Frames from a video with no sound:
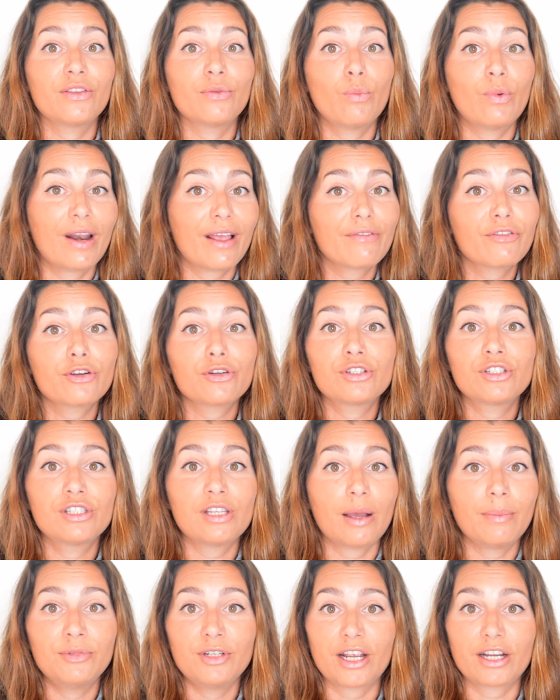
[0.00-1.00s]
whatever
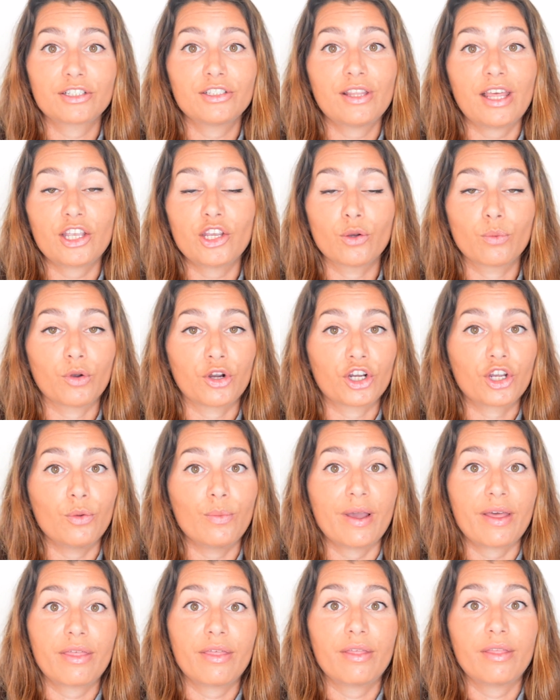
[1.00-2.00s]
subject that you're working
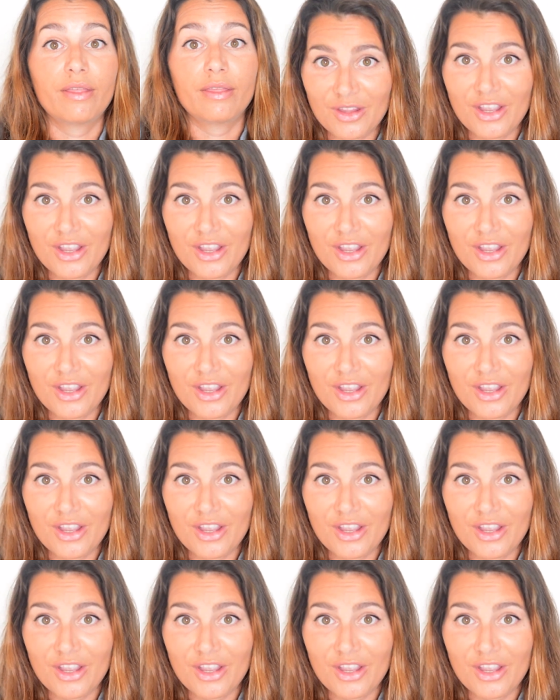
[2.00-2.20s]
with.